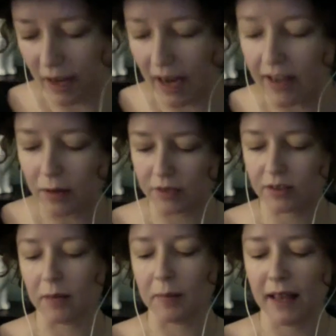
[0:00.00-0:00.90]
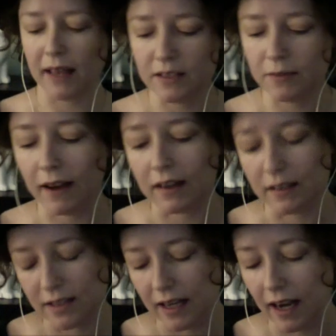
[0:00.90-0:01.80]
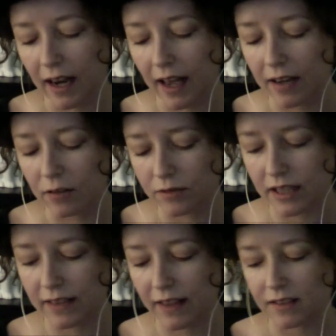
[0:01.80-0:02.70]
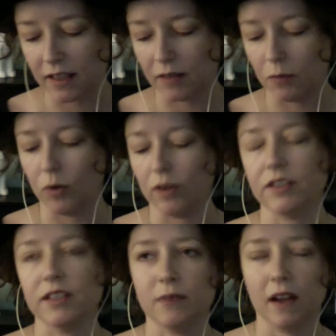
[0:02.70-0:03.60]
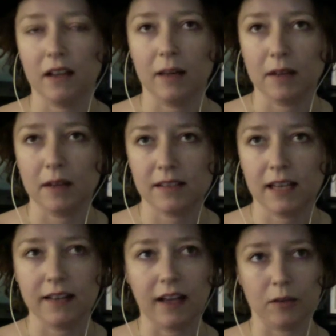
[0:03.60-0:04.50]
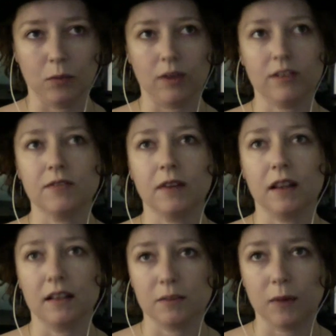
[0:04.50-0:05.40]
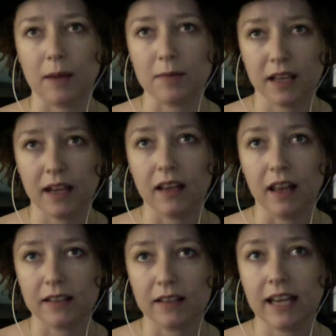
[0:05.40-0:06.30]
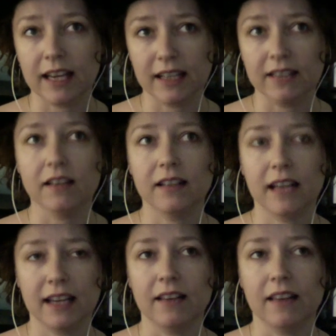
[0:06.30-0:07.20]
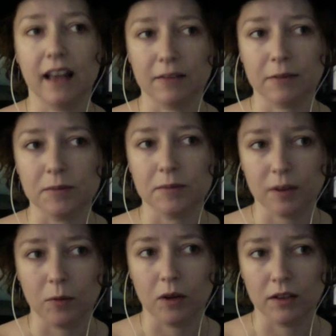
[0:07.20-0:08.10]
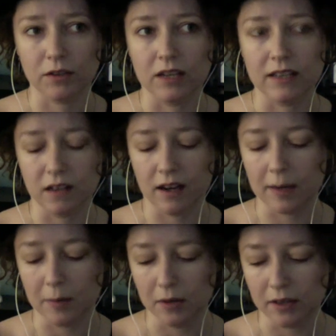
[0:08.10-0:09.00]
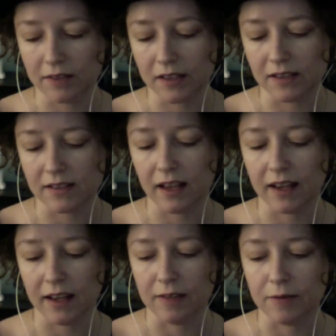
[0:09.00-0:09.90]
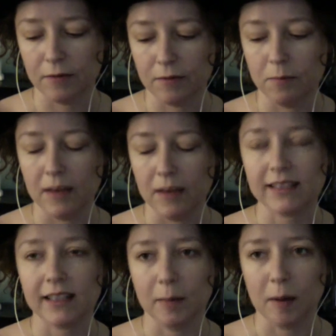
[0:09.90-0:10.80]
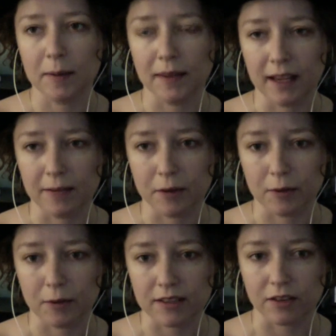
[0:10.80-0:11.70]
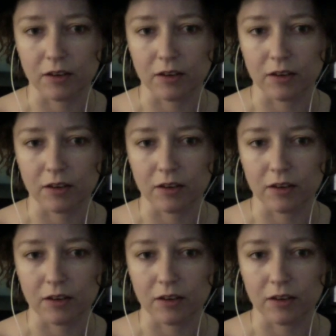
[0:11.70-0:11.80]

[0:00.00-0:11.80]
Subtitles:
know what you're saying, but that is violence. And I don't think that's like a words is violent. I'm not saying that in a words is violence way. I'm saying like taking that from someone who is not able to give consent and messing them up in the head for the rest of their life.